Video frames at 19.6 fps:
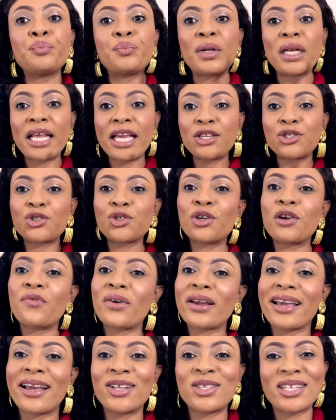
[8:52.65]
Please do not
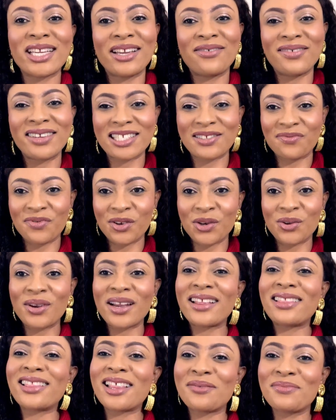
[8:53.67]
forget to give this video
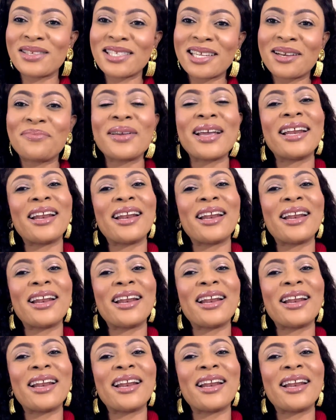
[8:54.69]
a thumbs up,